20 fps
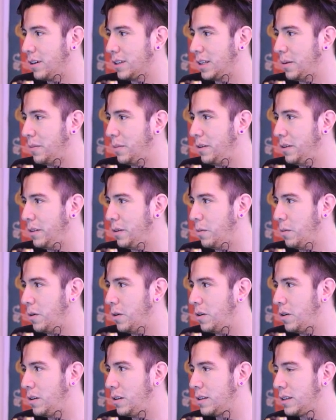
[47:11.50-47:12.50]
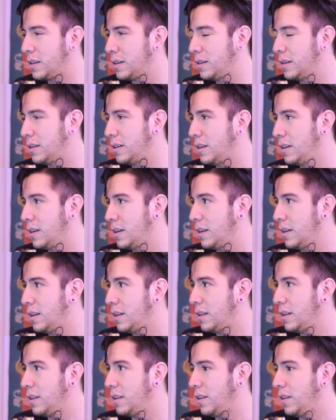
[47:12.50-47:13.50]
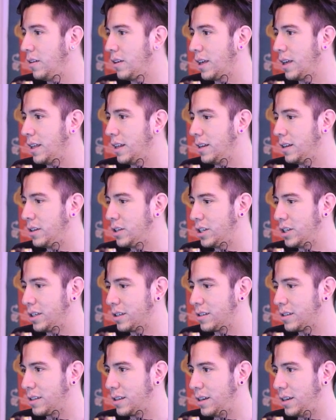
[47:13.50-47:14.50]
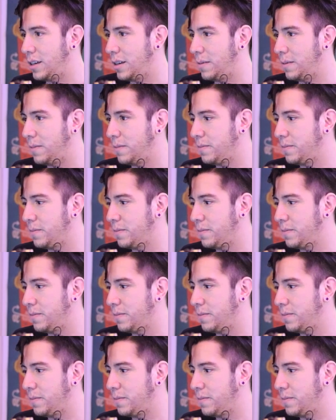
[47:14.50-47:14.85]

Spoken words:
for example, in the world. You can just